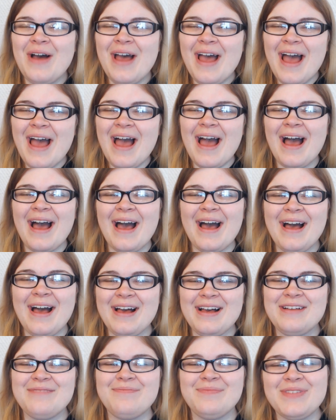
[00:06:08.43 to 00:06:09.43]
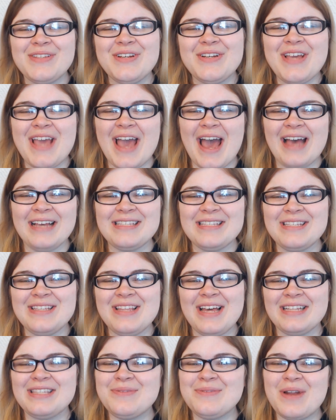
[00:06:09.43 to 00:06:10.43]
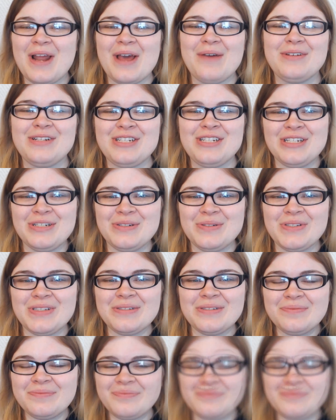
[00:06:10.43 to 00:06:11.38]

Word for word: So, um, so yeah, so that's what I would choose.